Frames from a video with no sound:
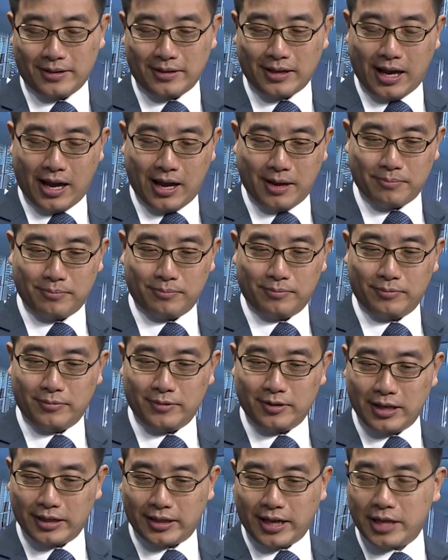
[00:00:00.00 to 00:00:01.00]
I'm
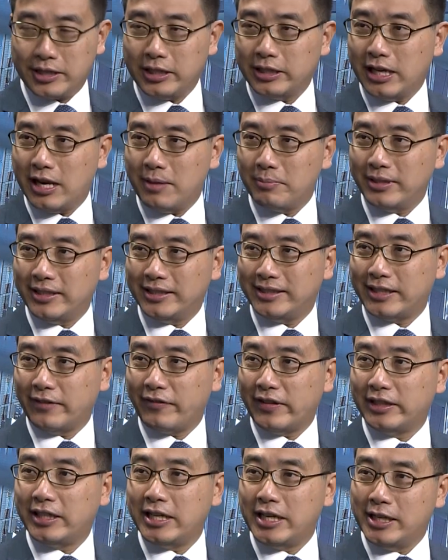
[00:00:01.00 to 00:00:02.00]
candidate number
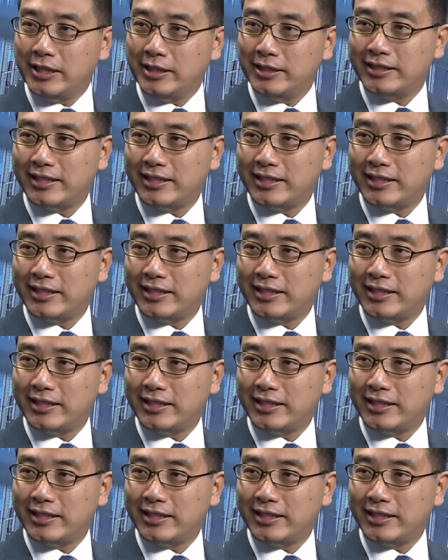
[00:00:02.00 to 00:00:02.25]
17,